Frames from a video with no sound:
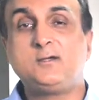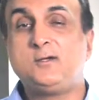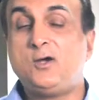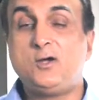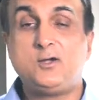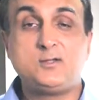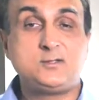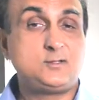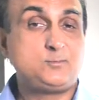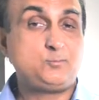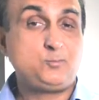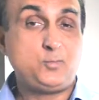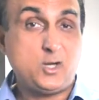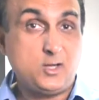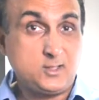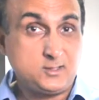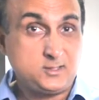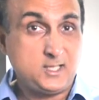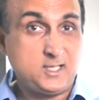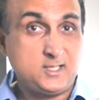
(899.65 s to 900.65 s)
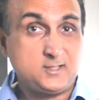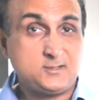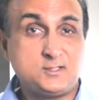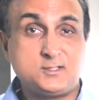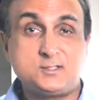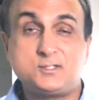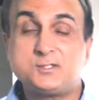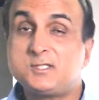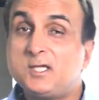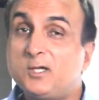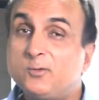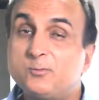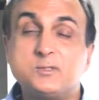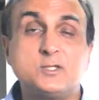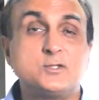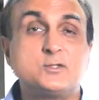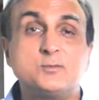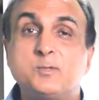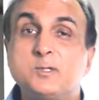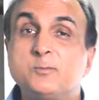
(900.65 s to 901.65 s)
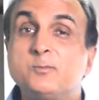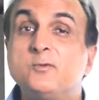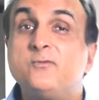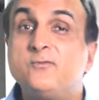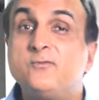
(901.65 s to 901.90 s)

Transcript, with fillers: on the podcast. It just helps other people